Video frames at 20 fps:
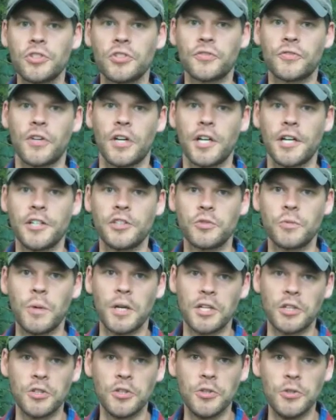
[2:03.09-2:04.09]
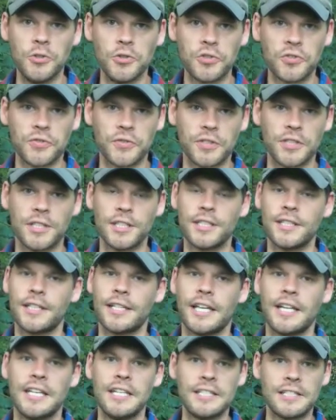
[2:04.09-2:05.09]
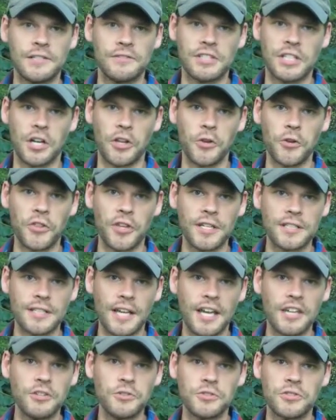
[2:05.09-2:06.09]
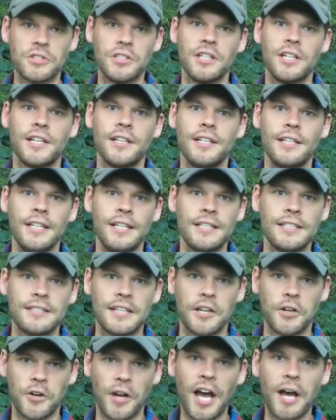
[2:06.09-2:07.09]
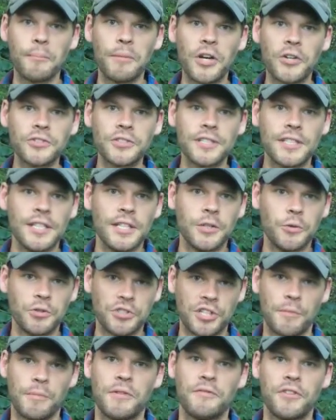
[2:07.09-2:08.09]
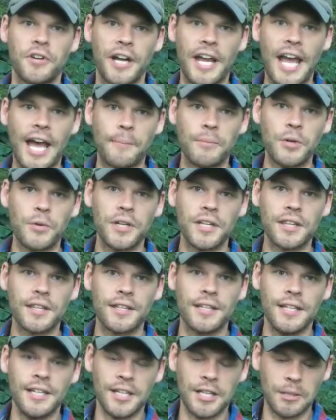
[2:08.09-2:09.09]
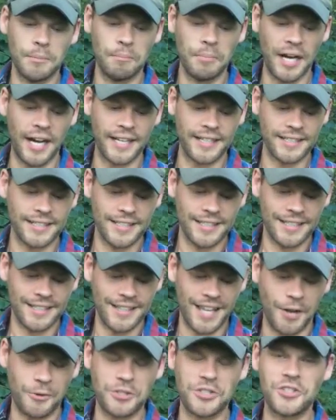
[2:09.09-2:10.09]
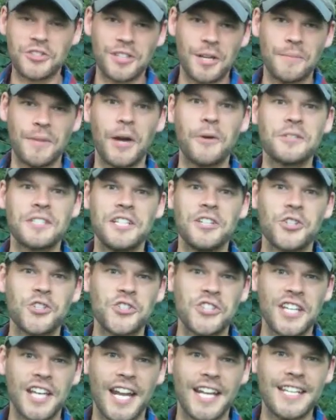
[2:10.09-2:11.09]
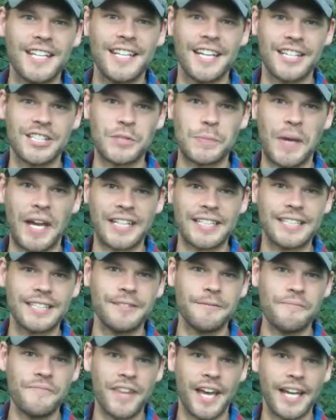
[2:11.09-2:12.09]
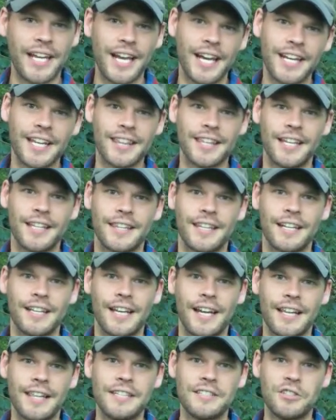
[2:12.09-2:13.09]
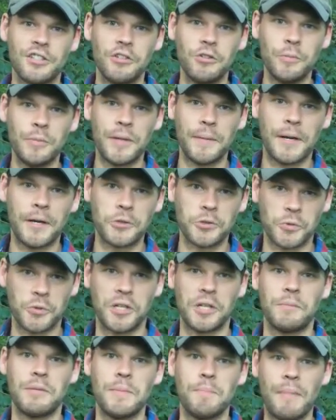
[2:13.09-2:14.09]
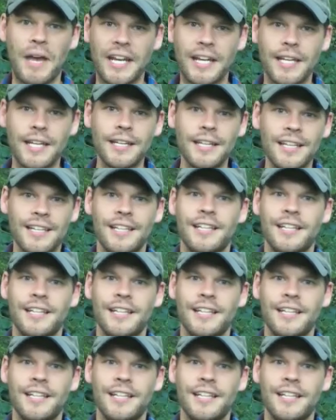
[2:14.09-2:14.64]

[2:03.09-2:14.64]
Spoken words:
as far as what you use for adhesives and other things. I use the standard hot melt, which I've been very happy with, but that was just something that was interesting and I didn't expect it. I kind of thought that a lot of these aluminum arrows were going to be bending,